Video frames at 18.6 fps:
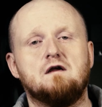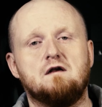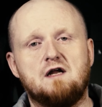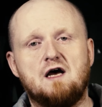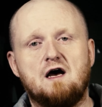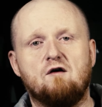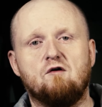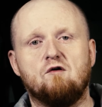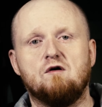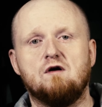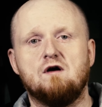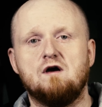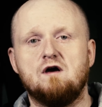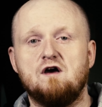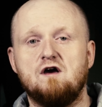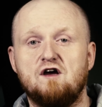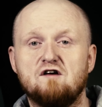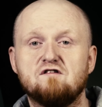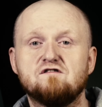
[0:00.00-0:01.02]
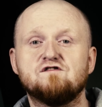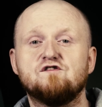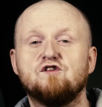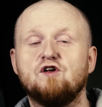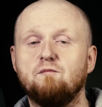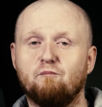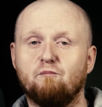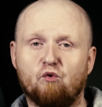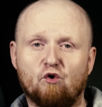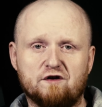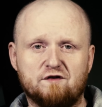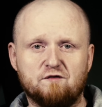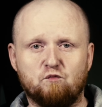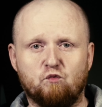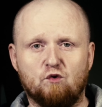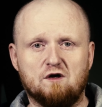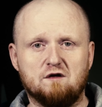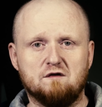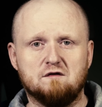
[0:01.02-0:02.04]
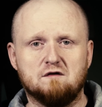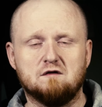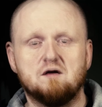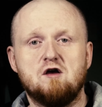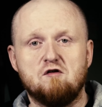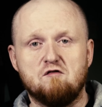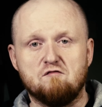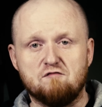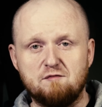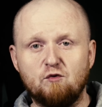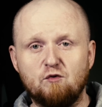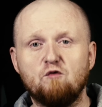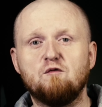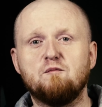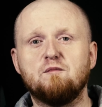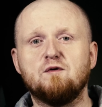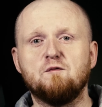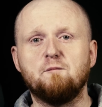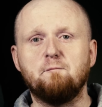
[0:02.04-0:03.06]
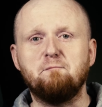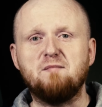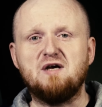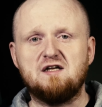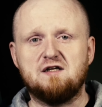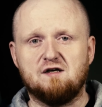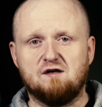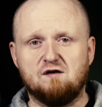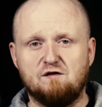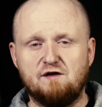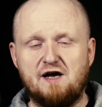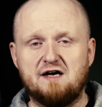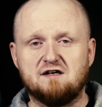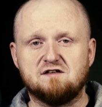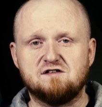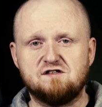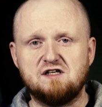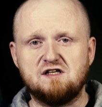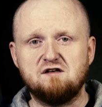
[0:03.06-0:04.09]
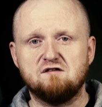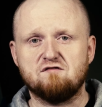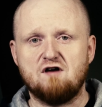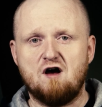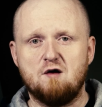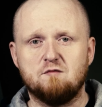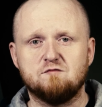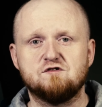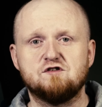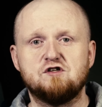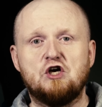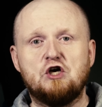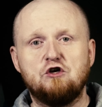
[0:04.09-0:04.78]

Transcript: Now, here's the important one. Removable media like CD-ROMs,